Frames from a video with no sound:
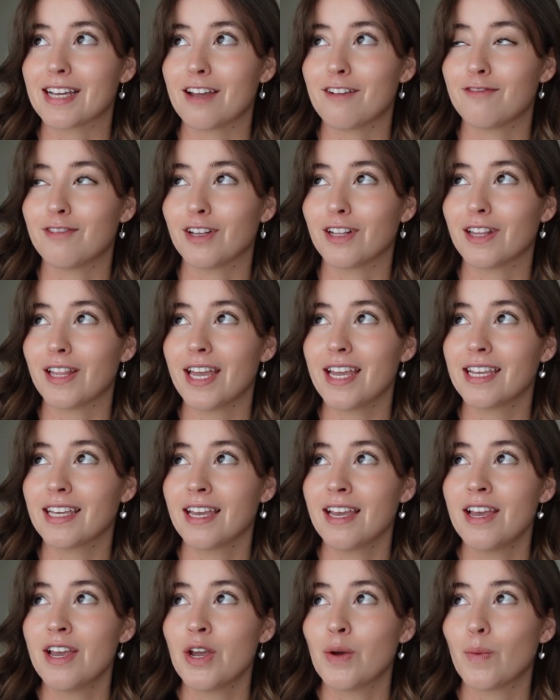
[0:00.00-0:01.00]
I feel like
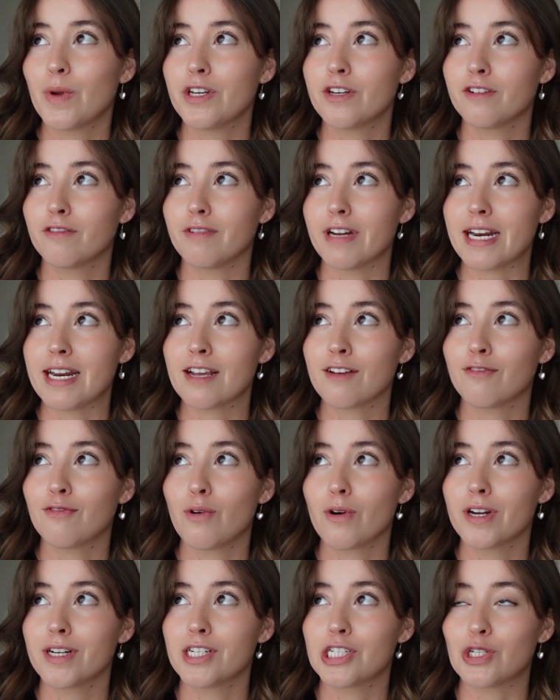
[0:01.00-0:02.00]
when you're reading
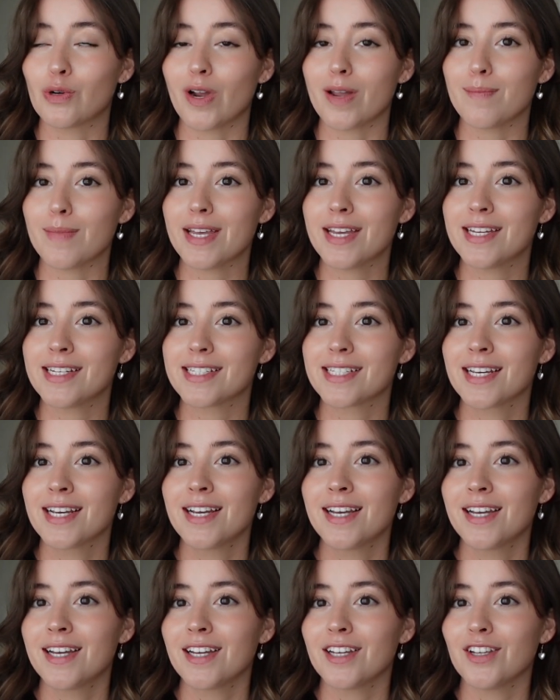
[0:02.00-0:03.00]
for enjoyment,
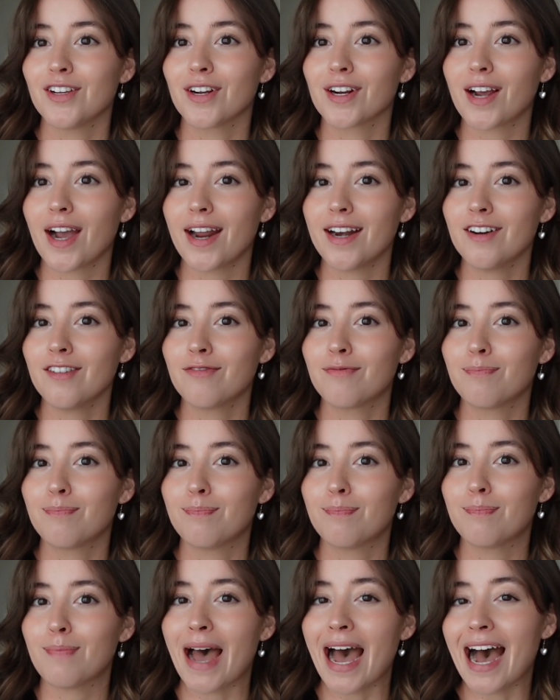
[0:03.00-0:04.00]
you're kind of
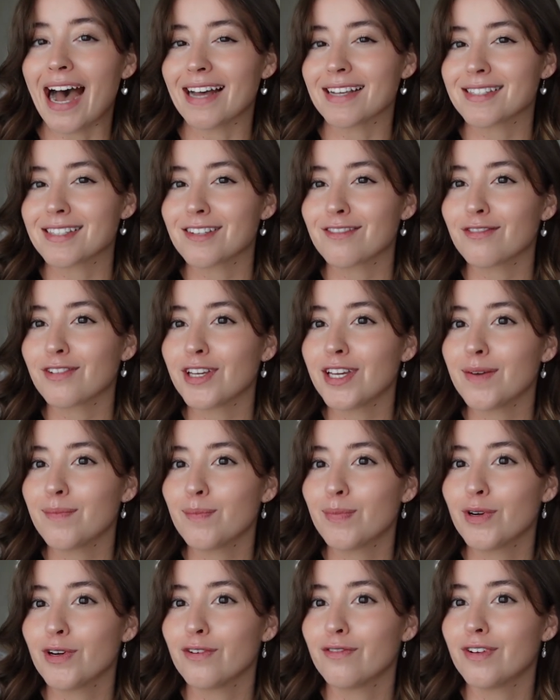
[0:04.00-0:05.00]
passively
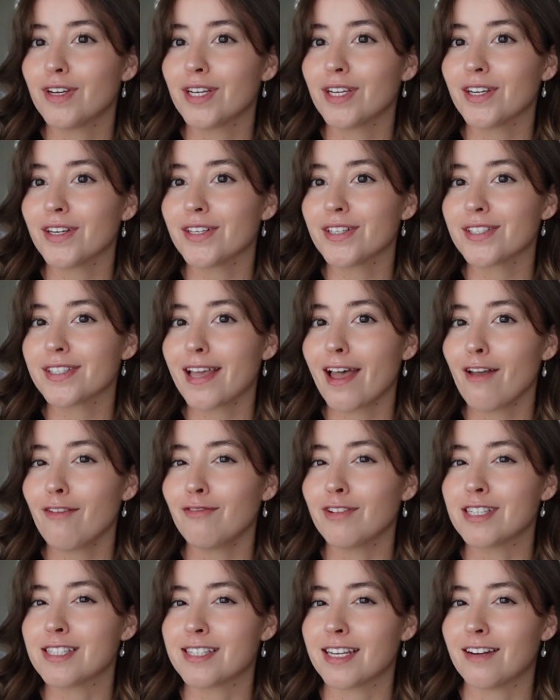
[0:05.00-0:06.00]
improving yourself
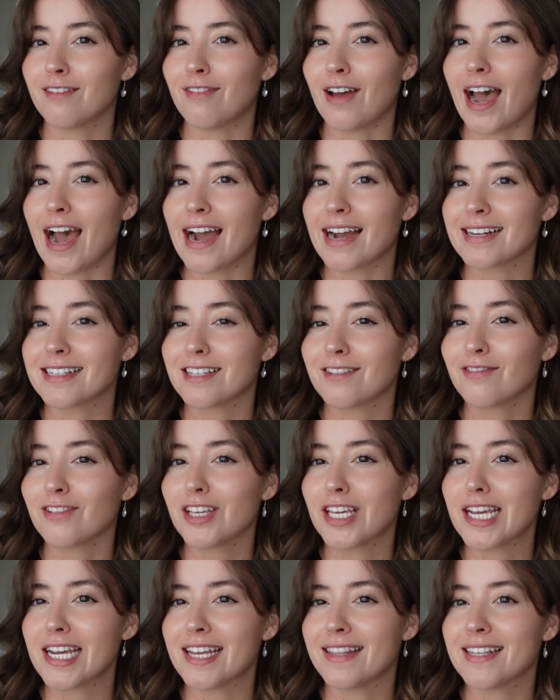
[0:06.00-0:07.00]
instead of
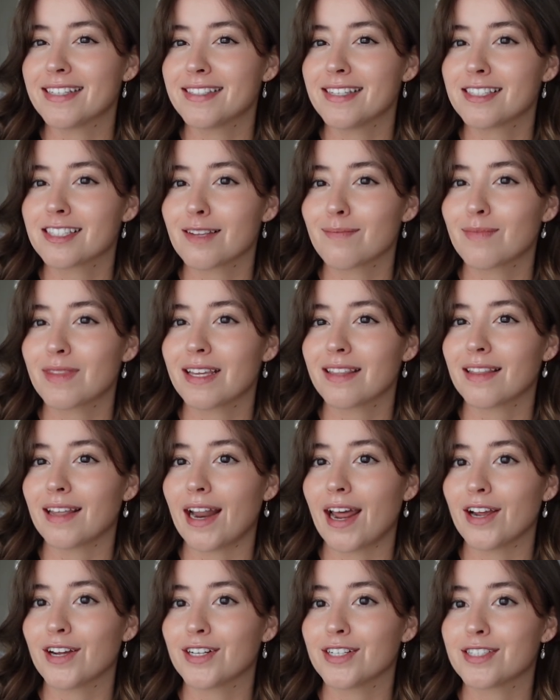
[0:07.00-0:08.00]
actively. And this is something that
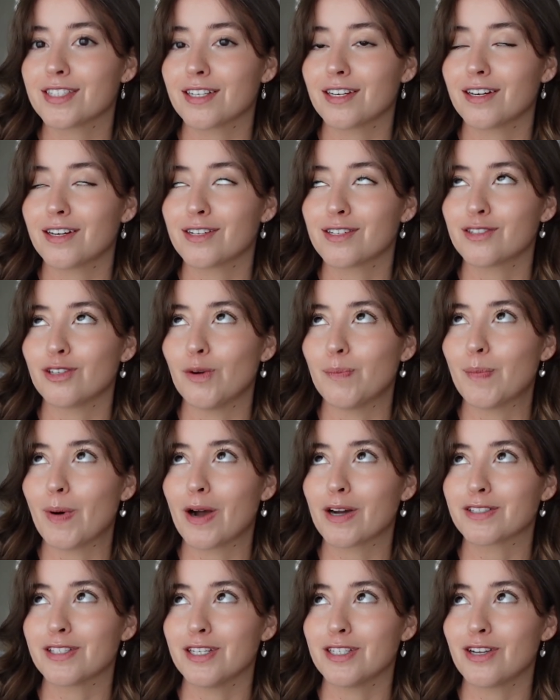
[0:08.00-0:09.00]
I could sit on a
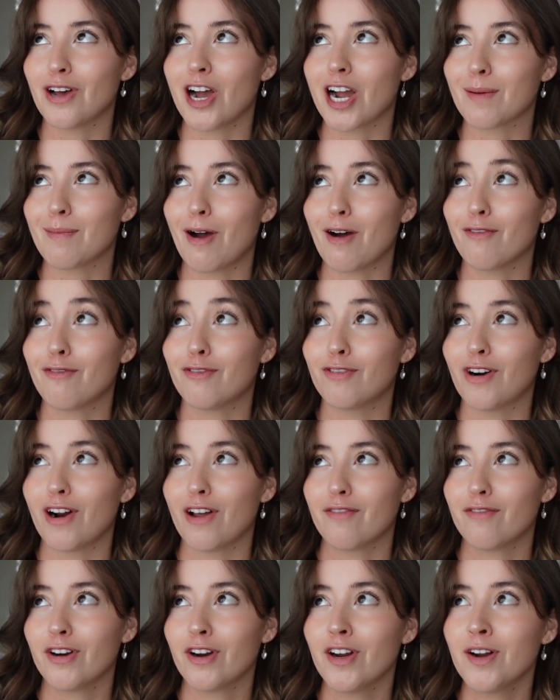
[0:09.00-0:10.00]
soapbox and talk about
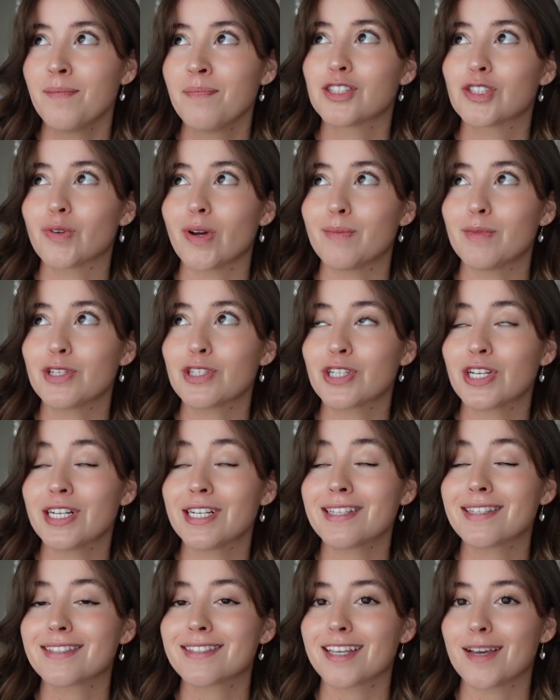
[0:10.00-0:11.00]
forever. So I'm just gonna
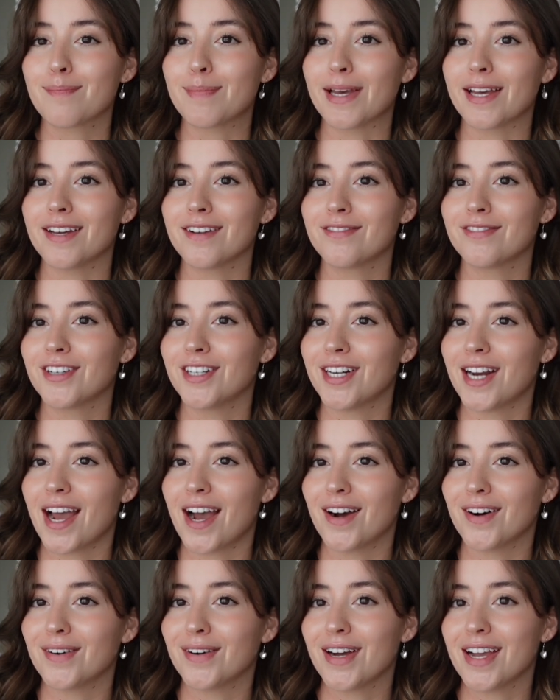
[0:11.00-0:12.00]
skip it for
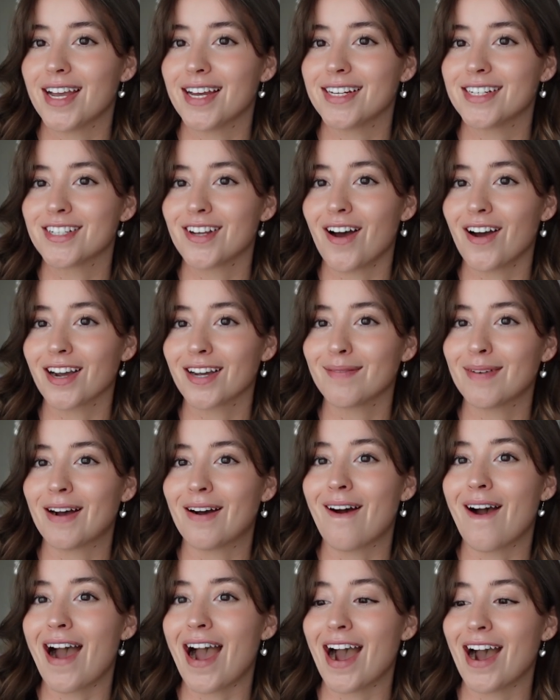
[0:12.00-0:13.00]
now and talk
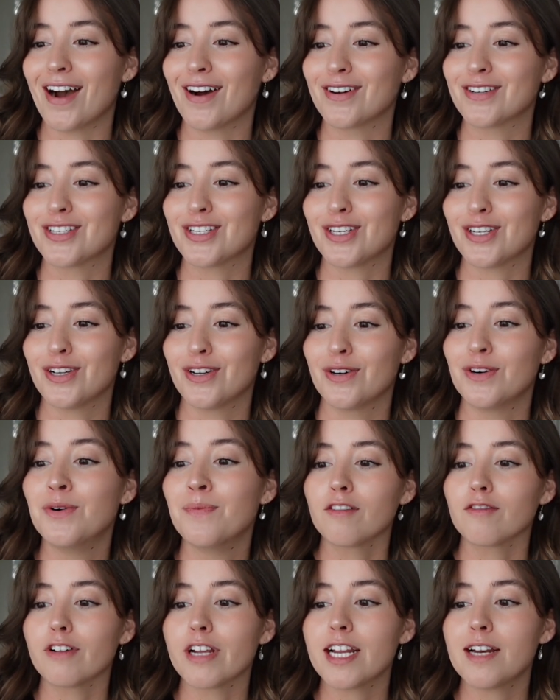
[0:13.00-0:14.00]
about how to
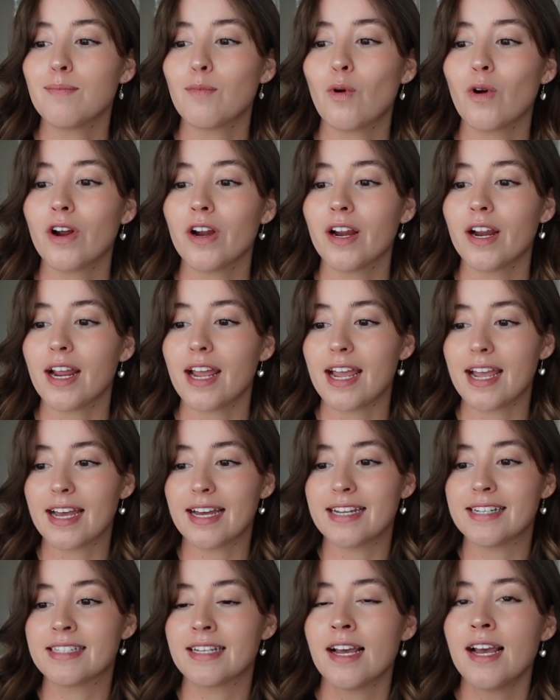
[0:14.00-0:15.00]
read more.
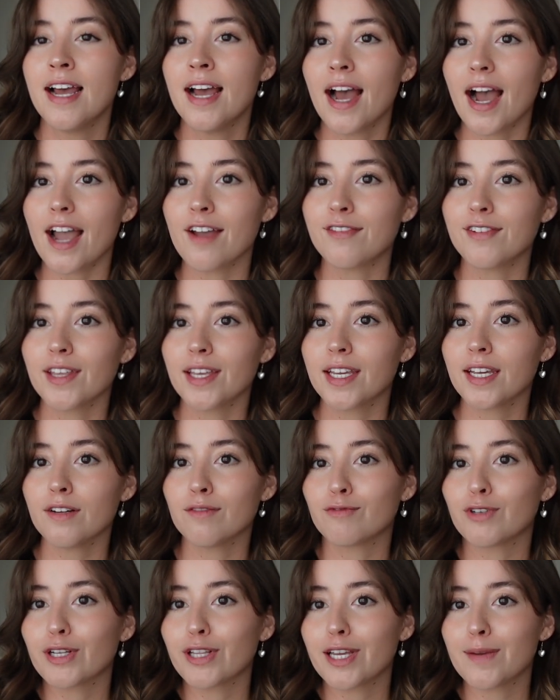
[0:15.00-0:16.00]
And I feel like it
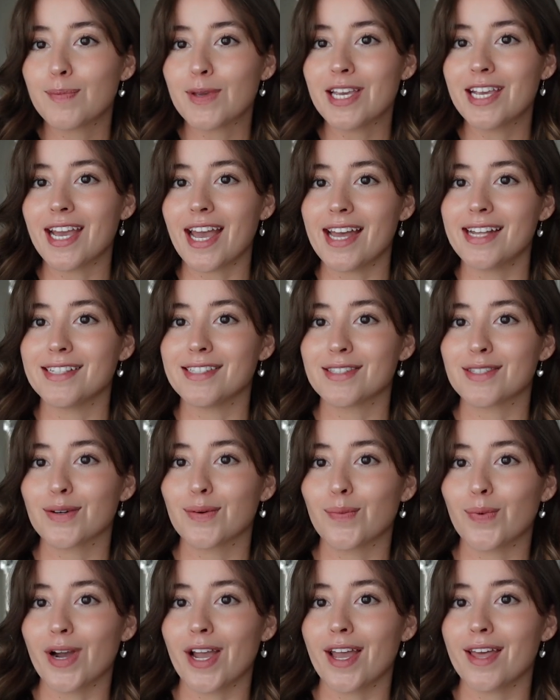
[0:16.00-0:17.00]
really begins
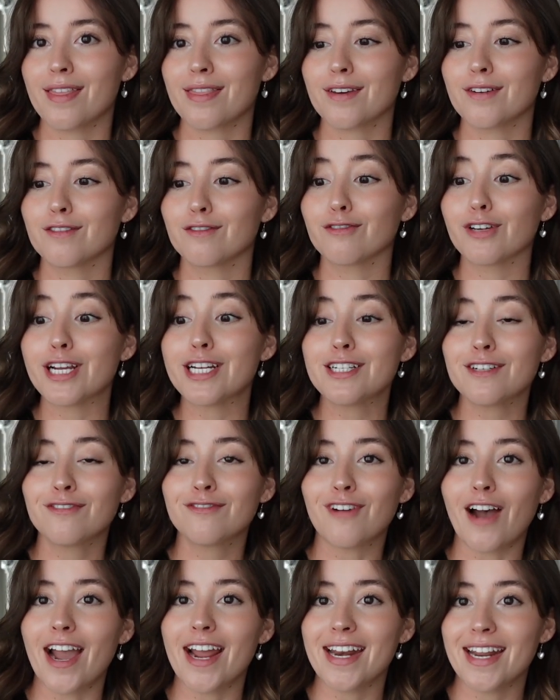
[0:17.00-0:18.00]
with
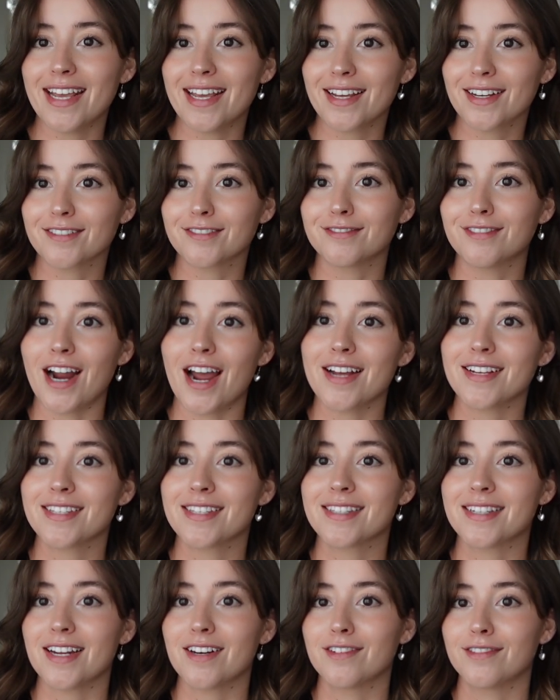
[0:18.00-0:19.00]
redefining
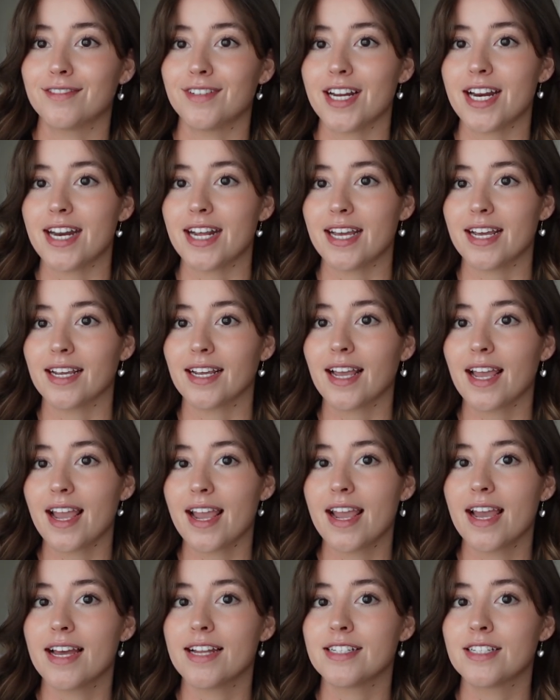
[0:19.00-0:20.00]
rest and reading
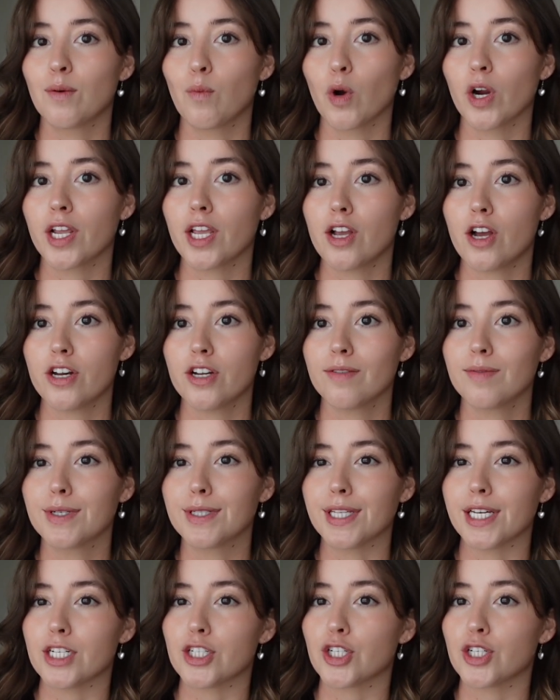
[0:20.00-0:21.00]
and working on your
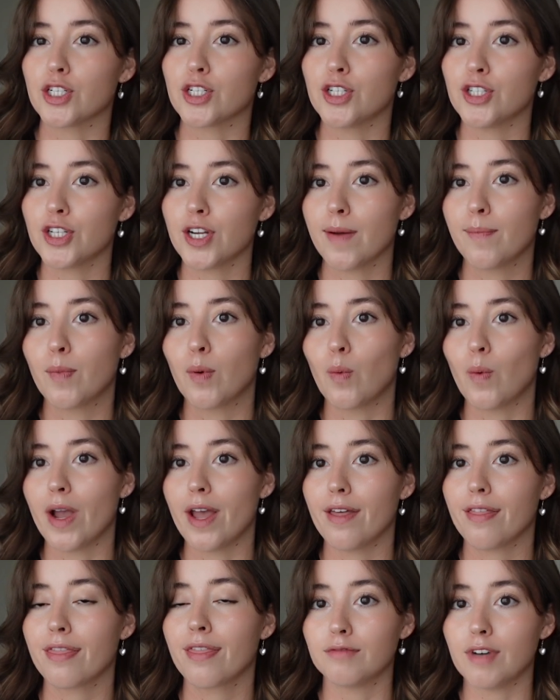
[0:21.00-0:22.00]
relationship
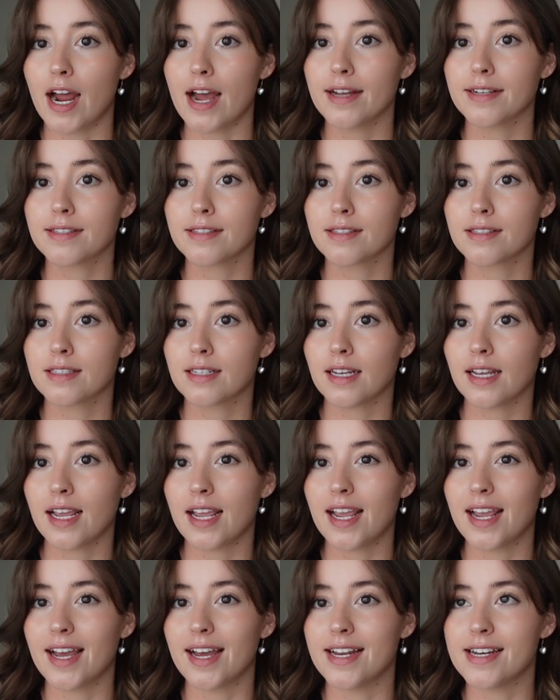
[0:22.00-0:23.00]
with rest
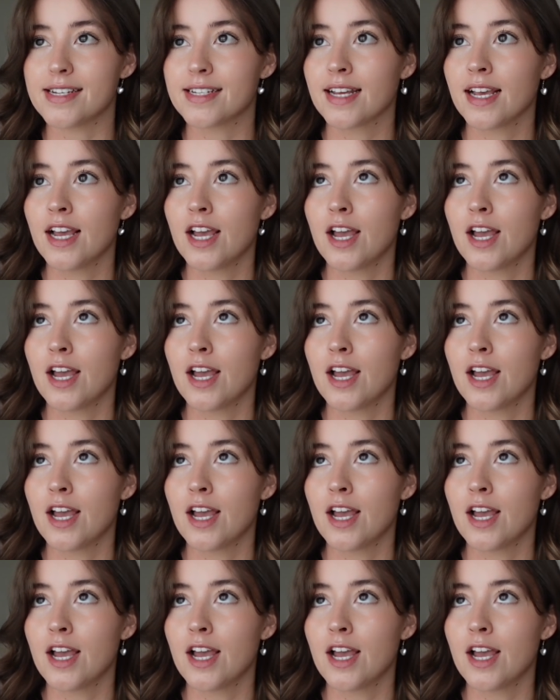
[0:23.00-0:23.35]
and